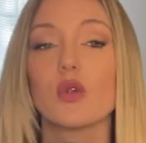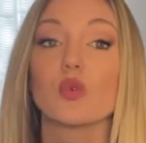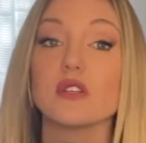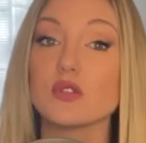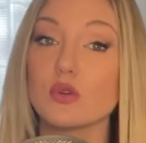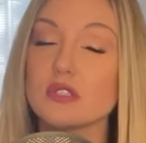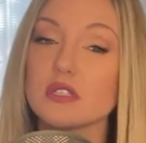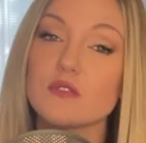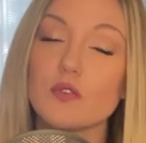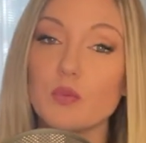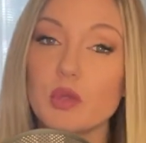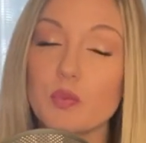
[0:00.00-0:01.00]
Resources
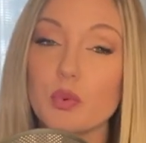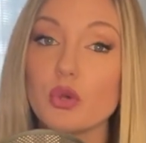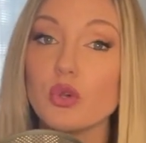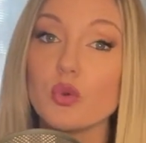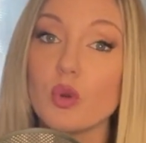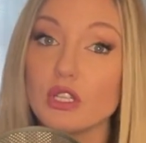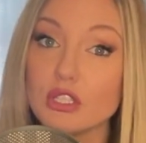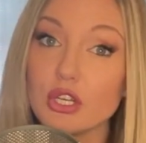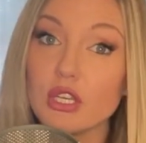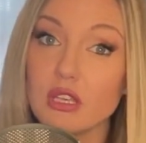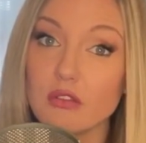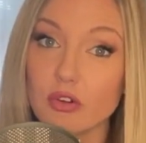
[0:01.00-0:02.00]
for people who are
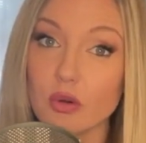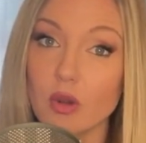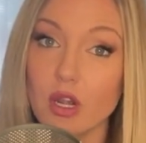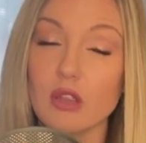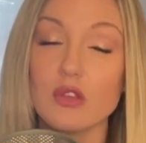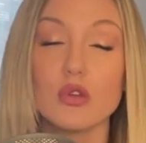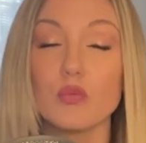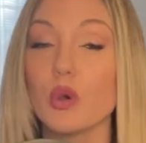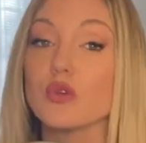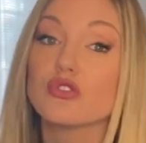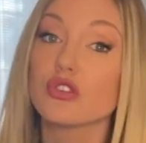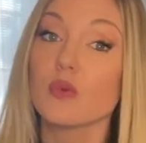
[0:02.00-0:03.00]
looking for work. You can
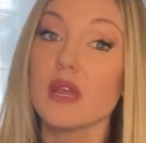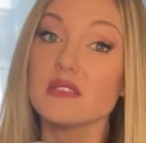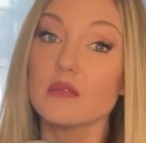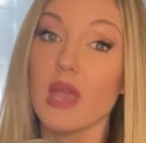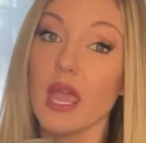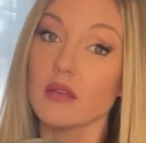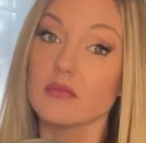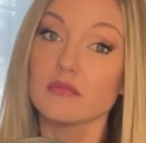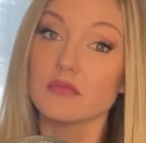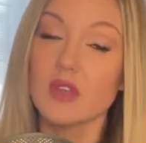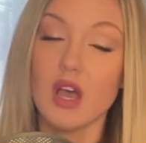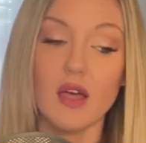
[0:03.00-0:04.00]
post your resume
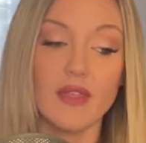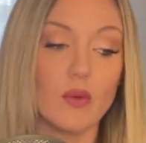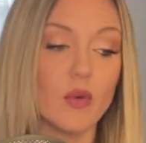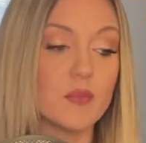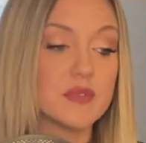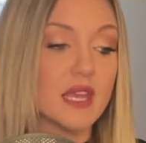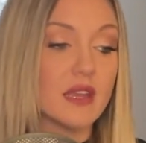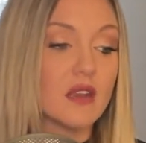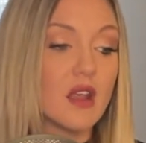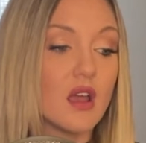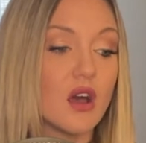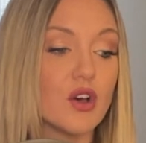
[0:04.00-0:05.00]
on that website.
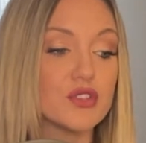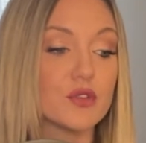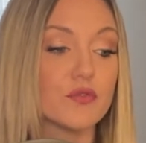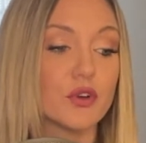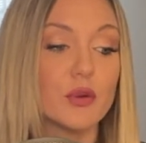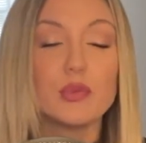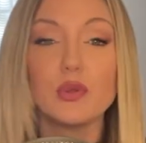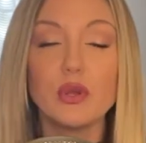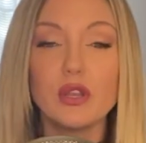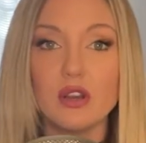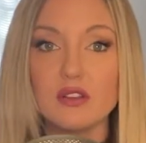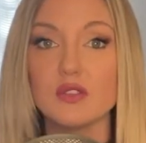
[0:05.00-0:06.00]
Also for
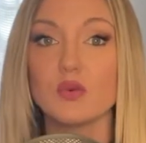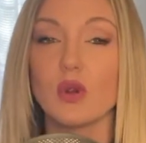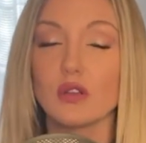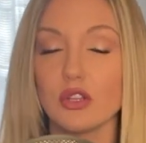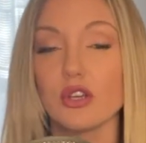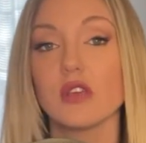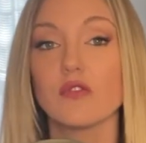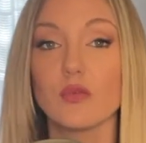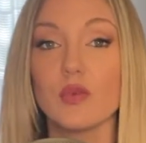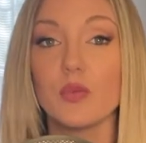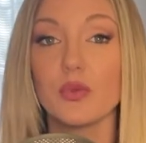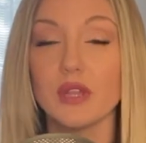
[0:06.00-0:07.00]
employers who are looking for
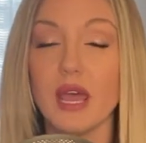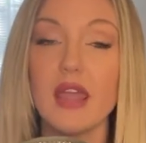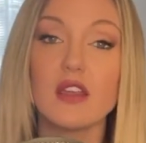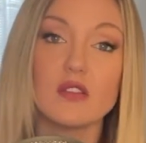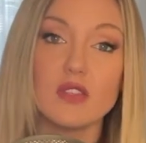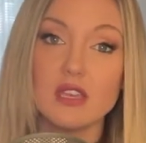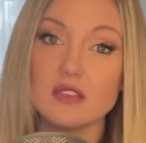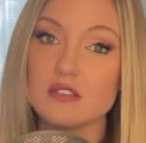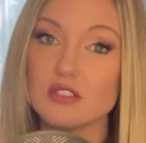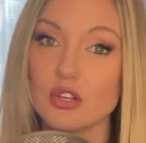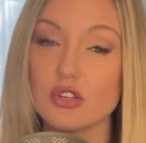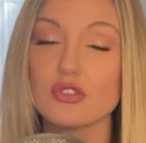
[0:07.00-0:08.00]
people to hire, they can
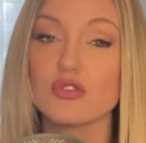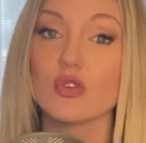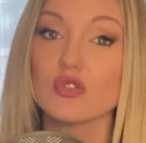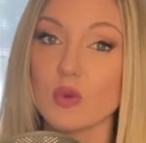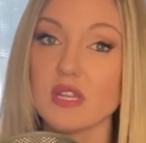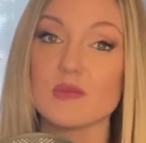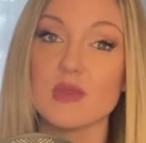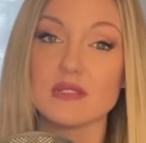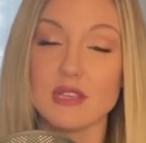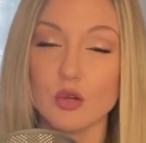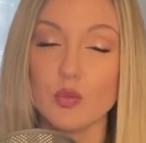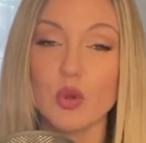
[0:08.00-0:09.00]
search those resumes
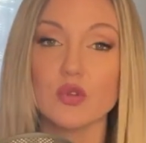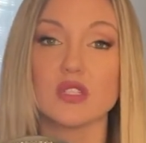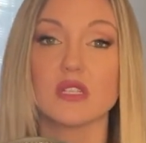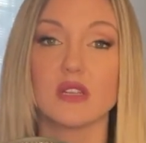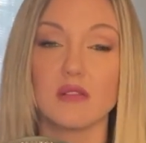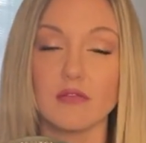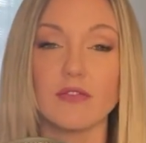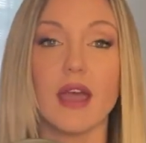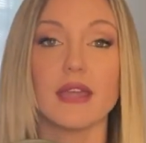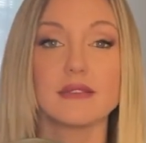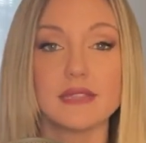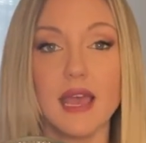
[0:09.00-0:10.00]
that are posted and
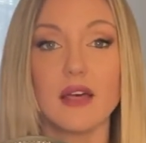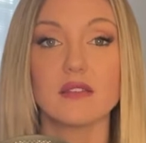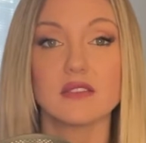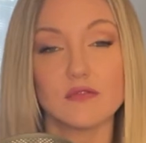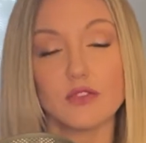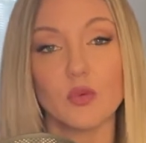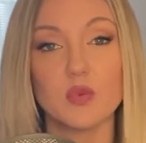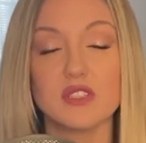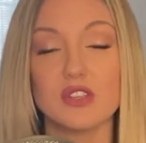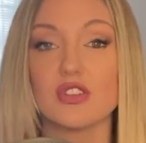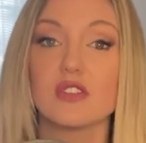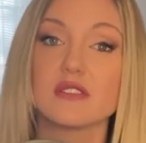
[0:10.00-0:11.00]
find talent to fill
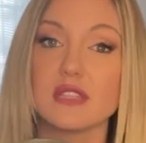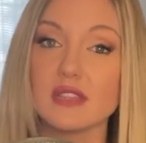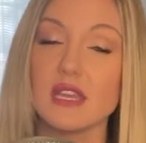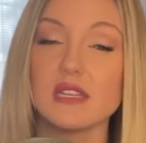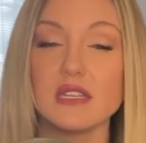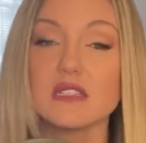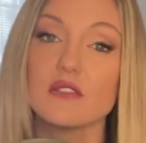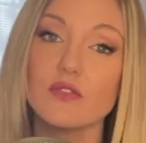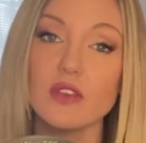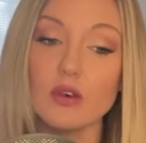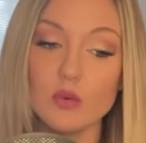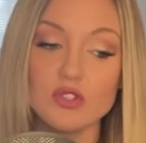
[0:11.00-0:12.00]
positions that they need to
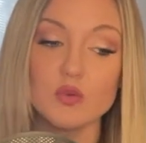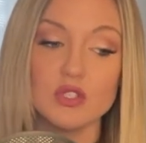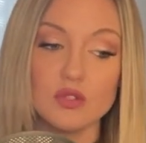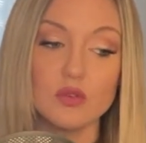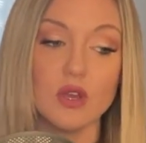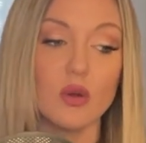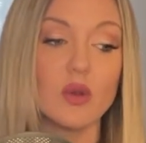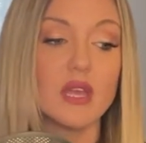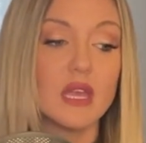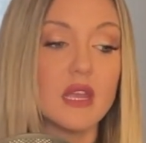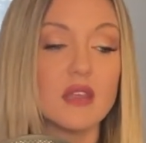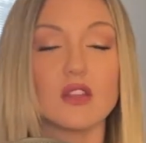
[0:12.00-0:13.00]
fill, which we do know
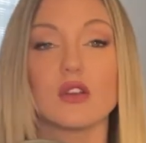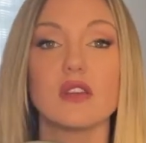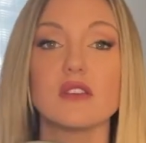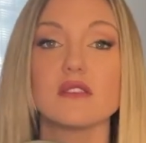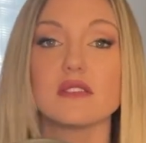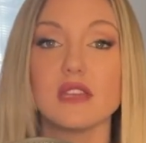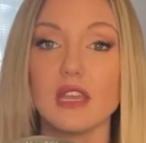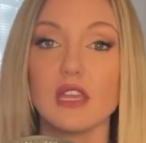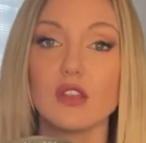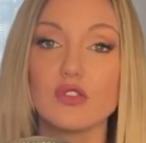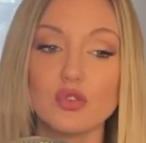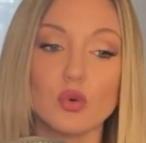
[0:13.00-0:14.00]
there is
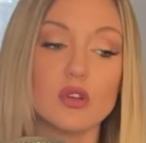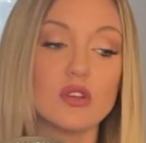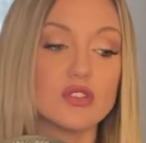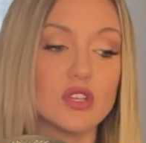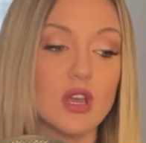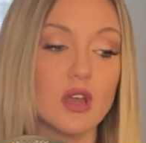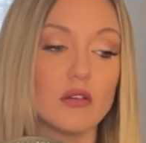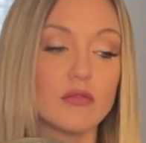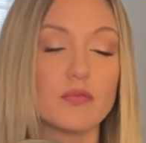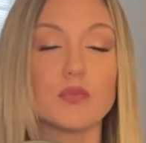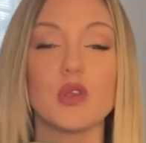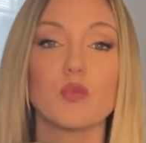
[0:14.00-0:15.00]
a shortage of
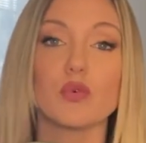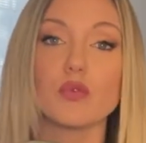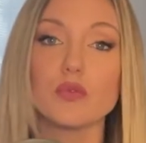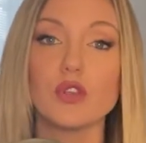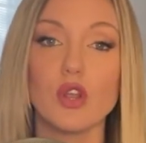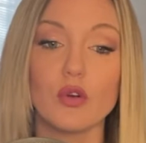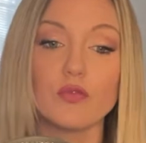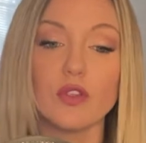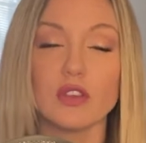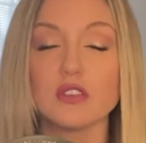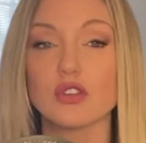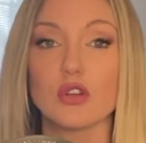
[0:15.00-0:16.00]
people, you know,
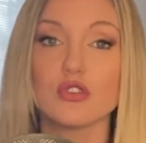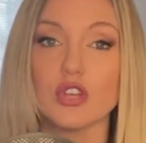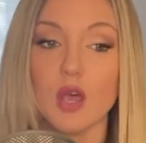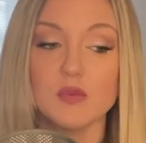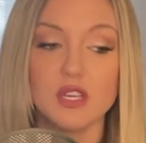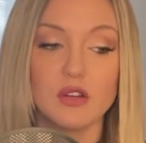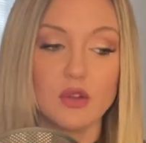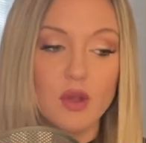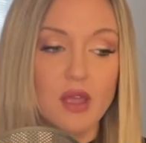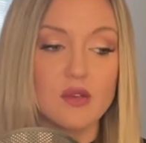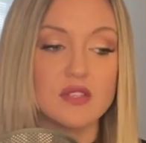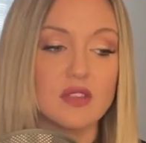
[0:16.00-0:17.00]
filling certain jobs here in
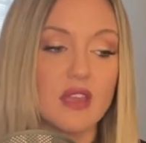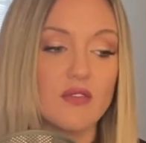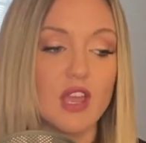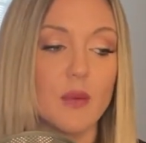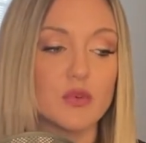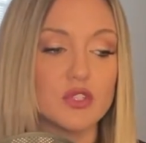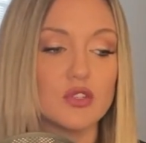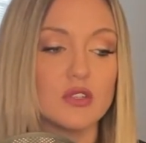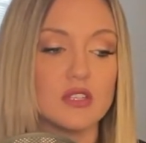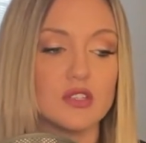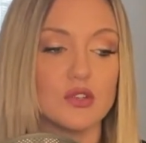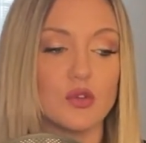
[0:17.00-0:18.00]
Ohio, so they have the
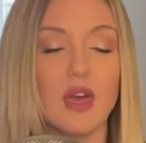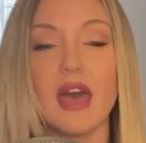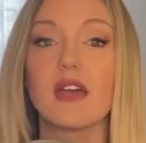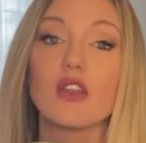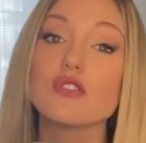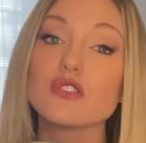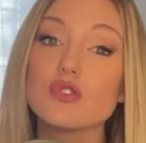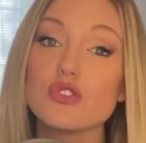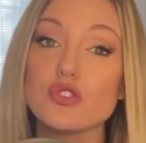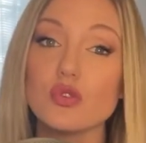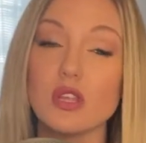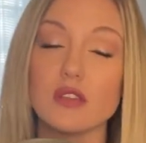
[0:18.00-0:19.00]
opportunity to do that. And also
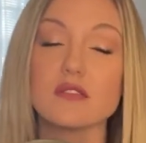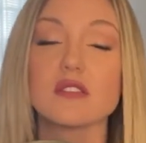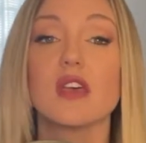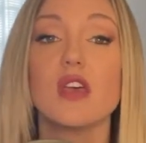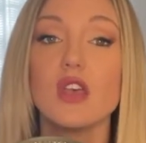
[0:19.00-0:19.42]
students.